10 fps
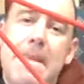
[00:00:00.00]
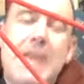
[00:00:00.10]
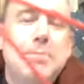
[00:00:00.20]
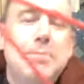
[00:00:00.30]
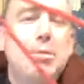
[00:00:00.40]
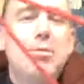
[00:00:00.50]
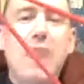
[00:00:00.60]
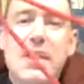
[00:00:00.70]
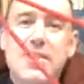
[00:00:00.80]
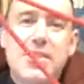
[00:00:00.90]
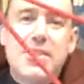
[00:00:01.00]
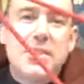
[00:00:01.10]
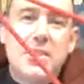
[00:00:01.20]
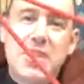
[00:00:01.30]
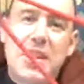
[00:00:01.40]
As Paul writes
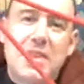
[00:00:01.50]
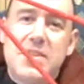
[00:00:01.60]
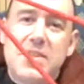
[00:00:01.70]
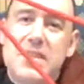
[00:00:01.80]
to a church